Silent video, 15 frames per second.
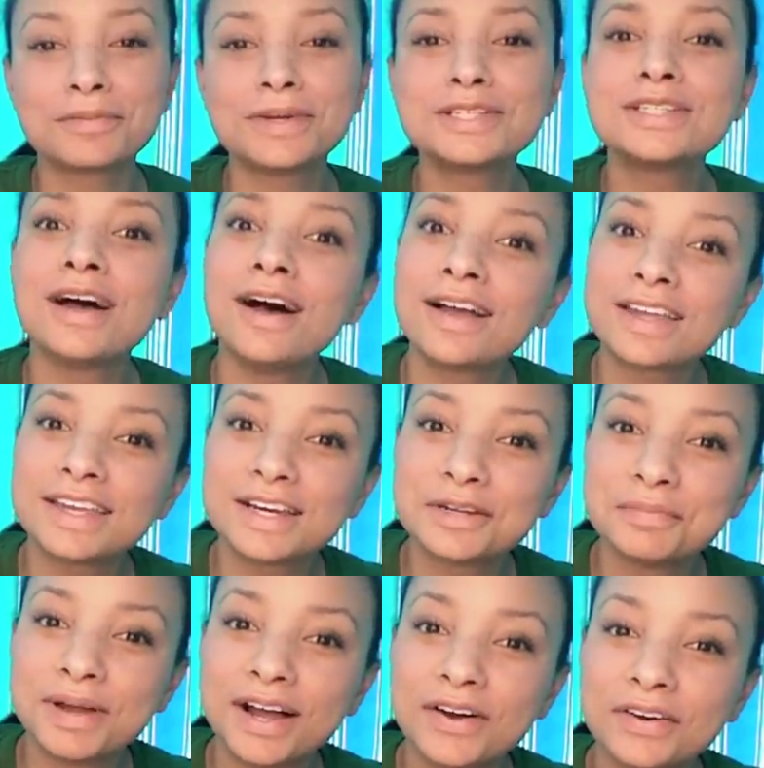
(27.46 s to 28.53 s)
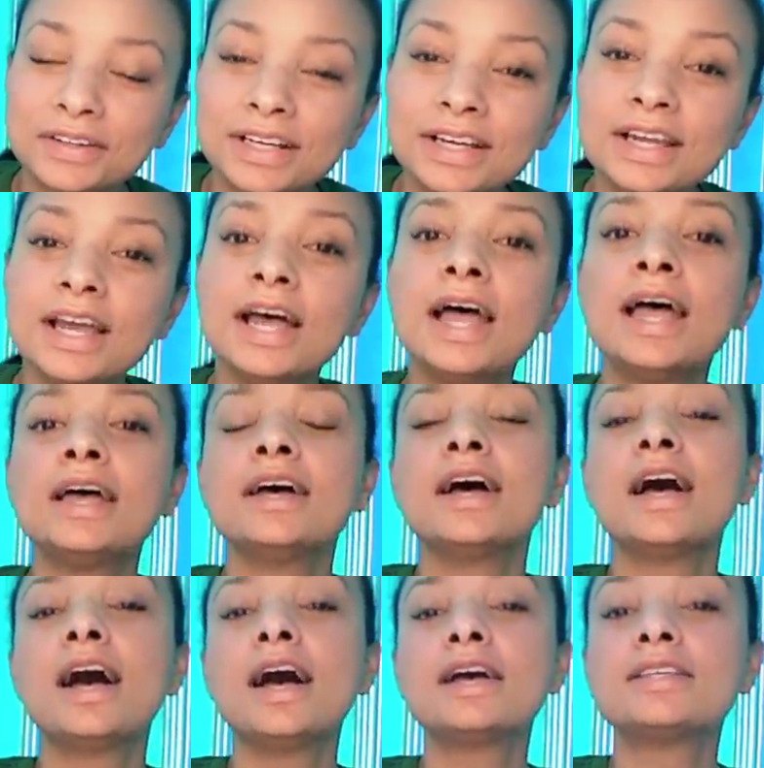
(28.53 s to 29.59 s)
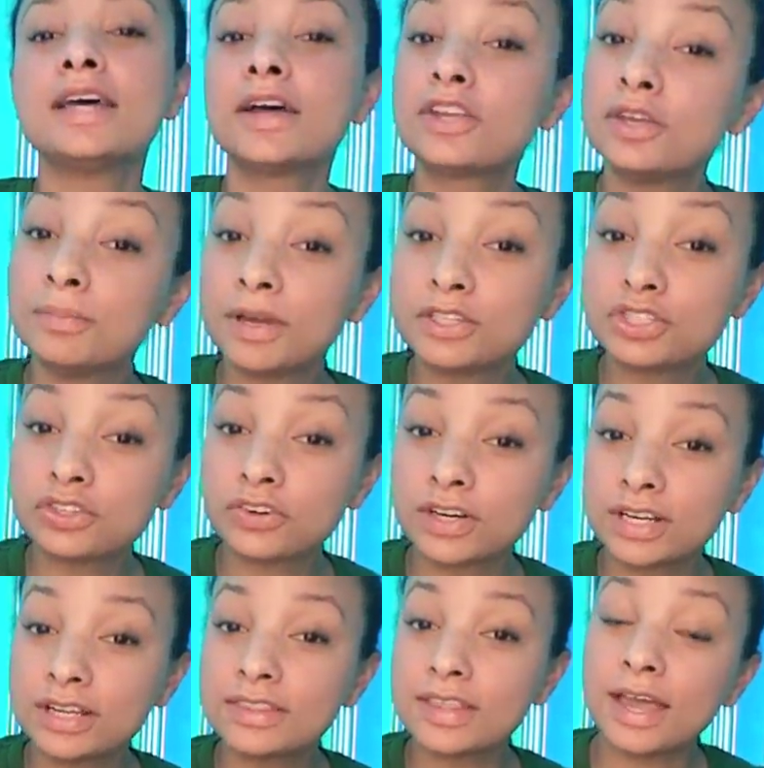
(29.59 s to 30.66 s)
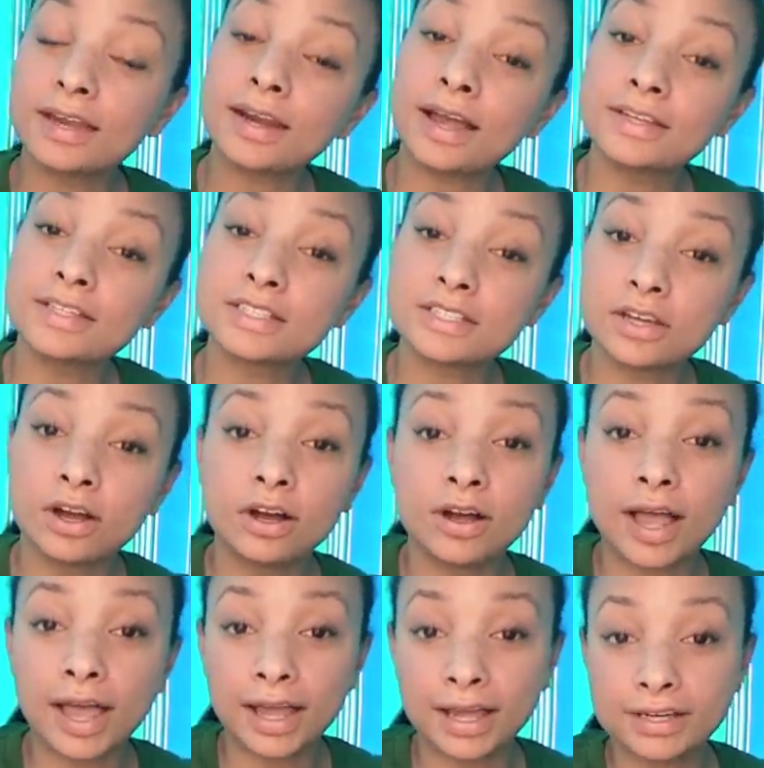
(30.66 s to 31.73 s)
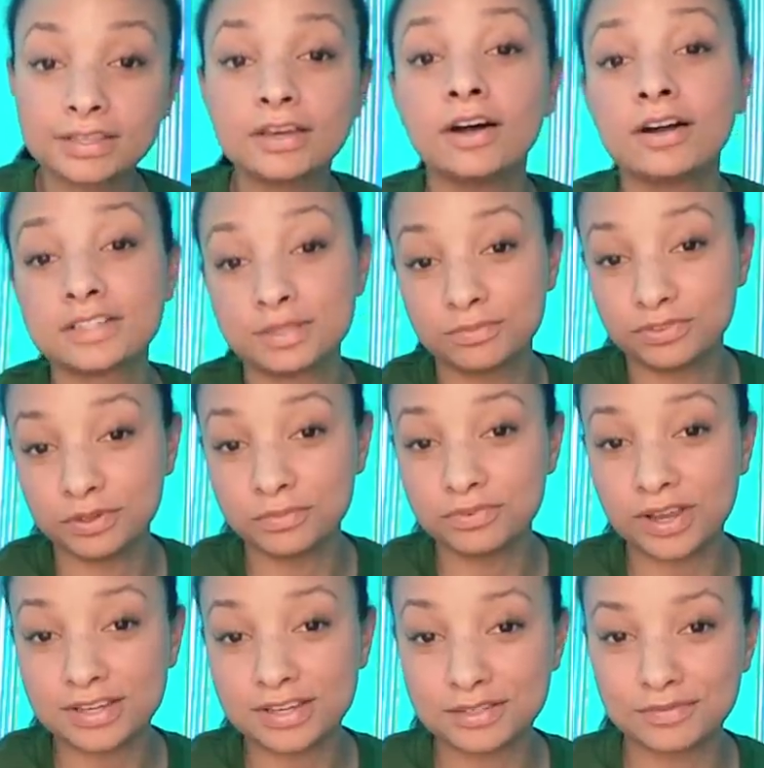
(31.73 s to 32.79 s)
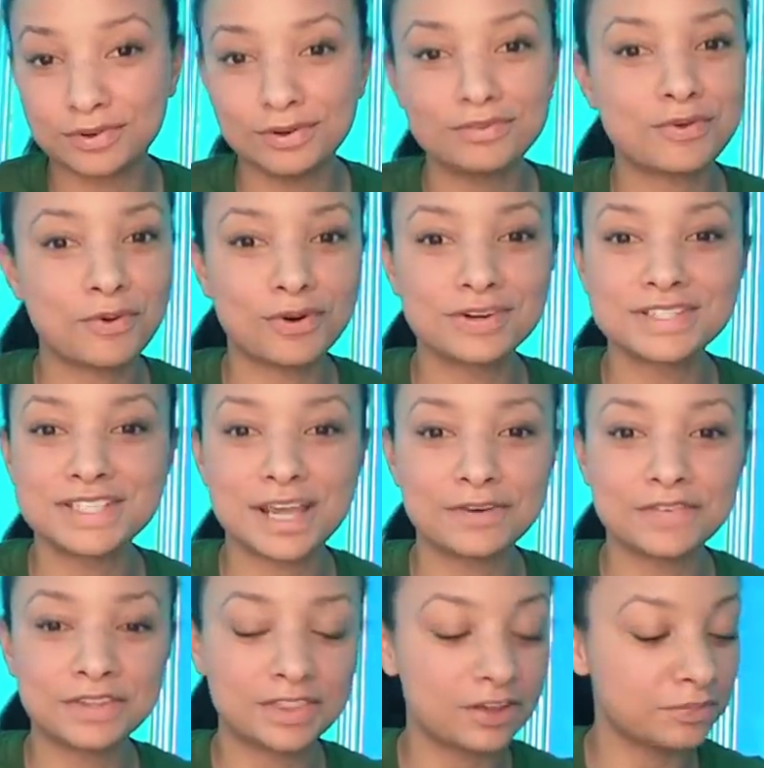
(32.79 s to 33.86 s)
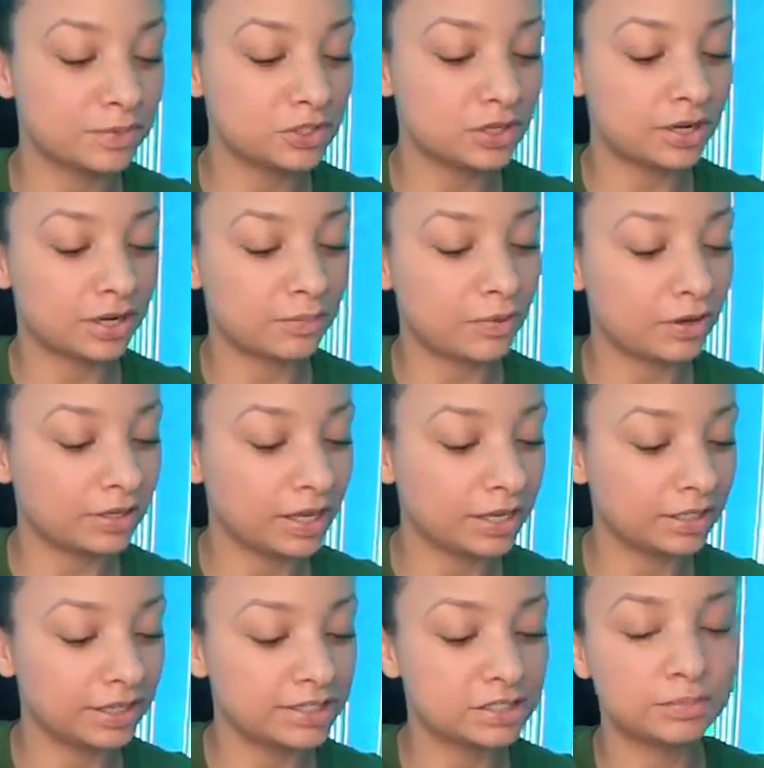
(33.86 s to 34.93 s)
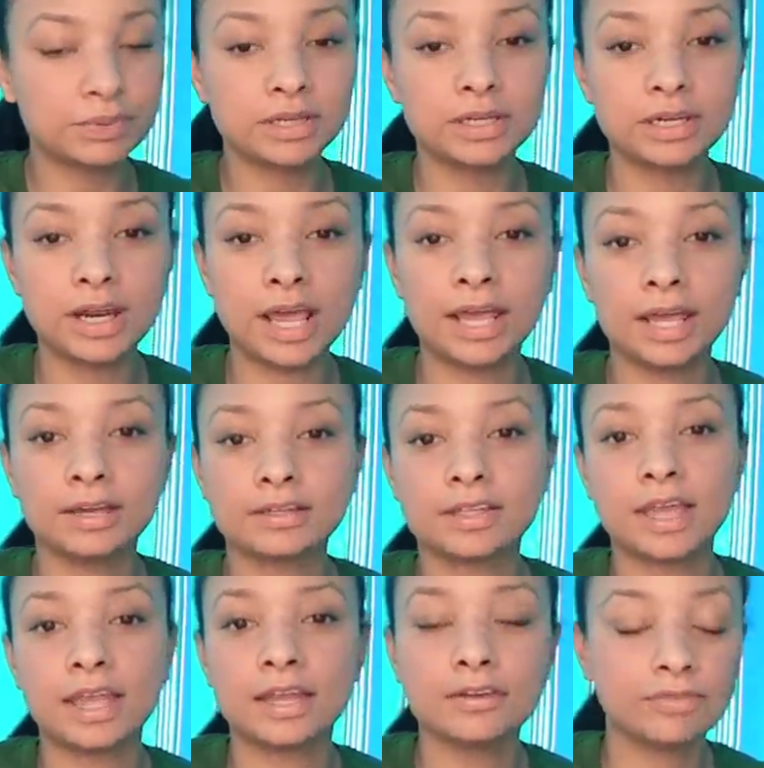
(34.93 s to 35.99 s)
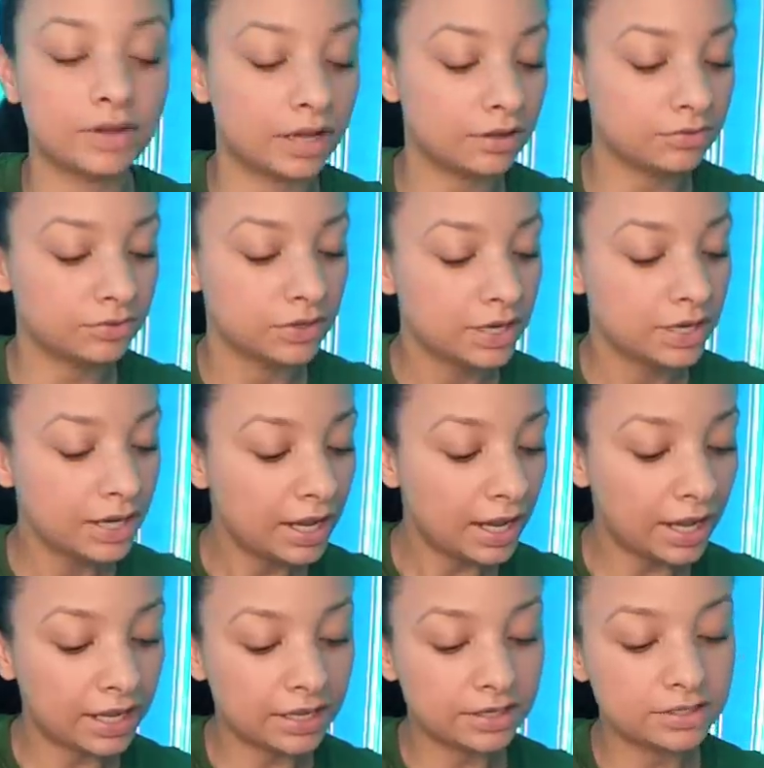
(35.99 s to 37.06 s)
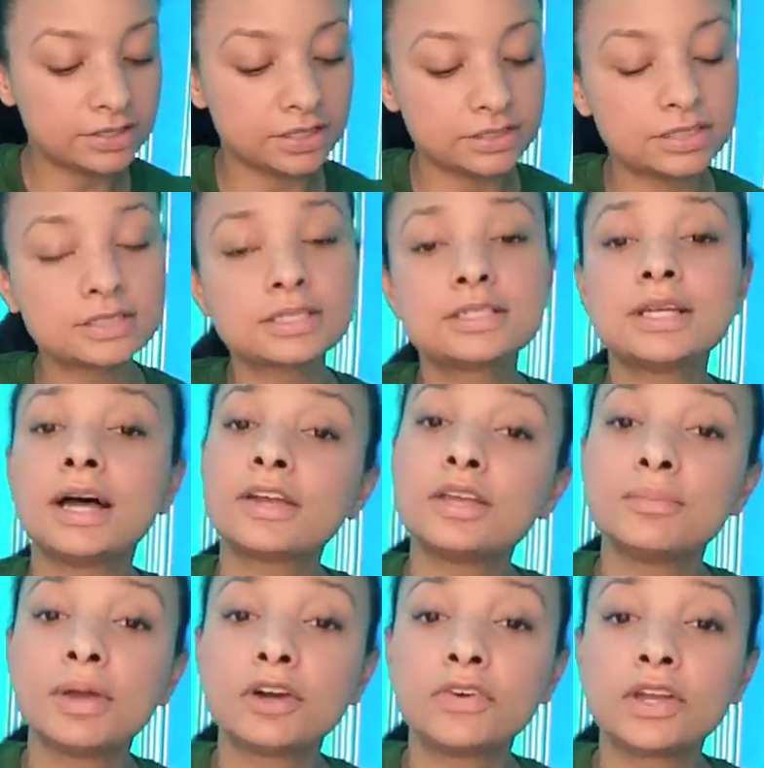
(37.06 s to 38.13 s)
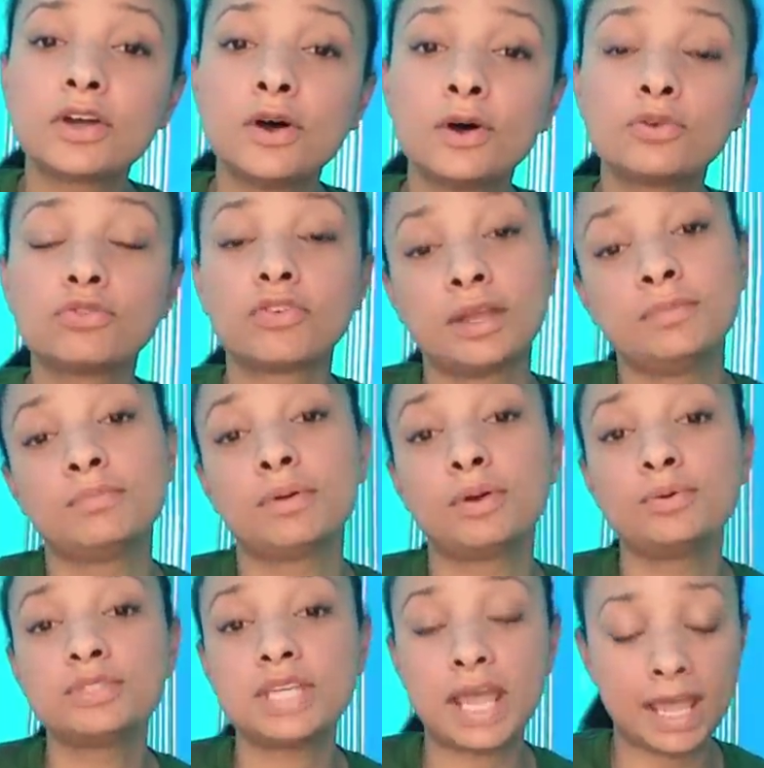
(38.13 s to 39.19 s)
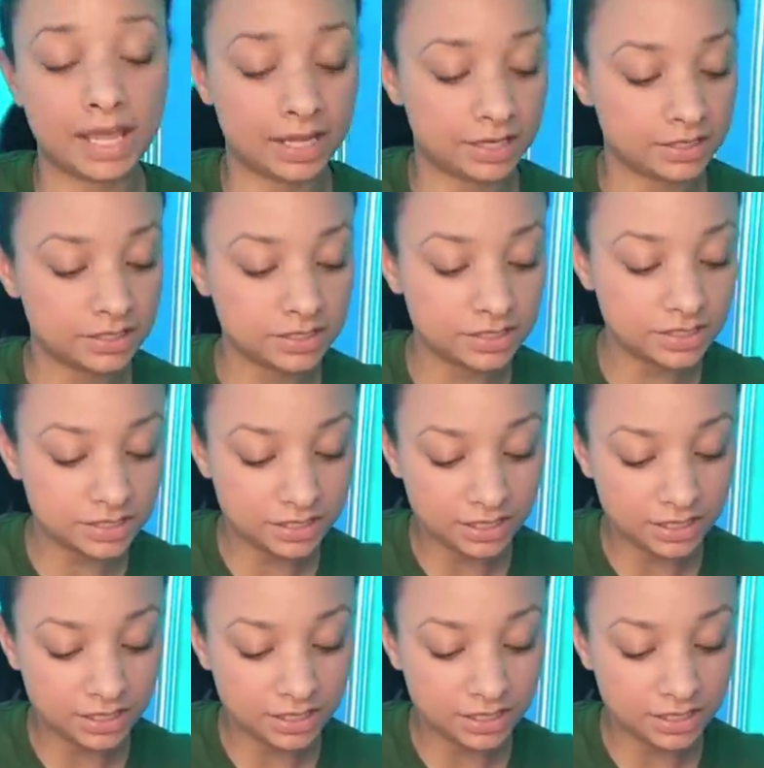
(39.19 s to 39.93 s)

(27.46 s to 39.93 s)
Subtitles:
talking about a documentary that I saw at the Awesome Film Festival. Of course, everything I've been talking about lately has been at the AFF. And this is a documentary called Rainbow's End.